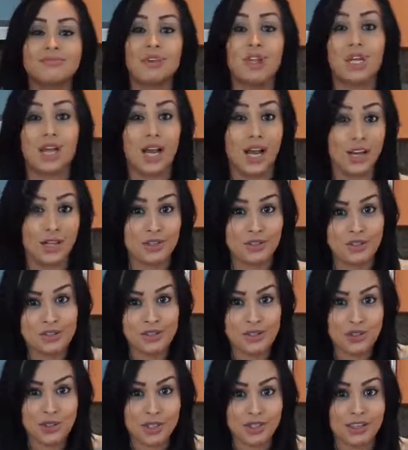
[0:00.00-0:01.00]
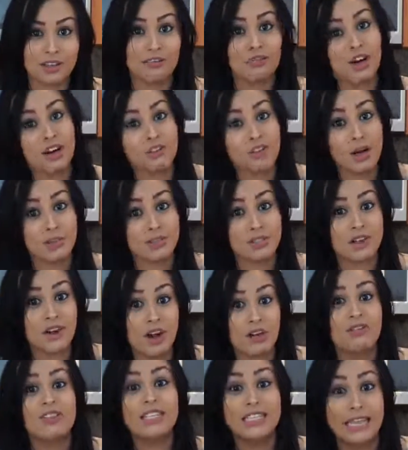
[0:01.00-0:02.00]
like I used to drink like five cups of
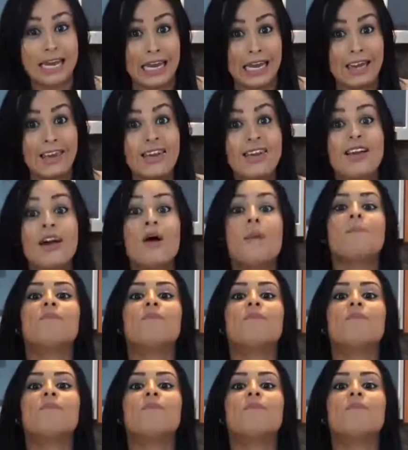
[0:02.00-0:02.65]
coffee a day.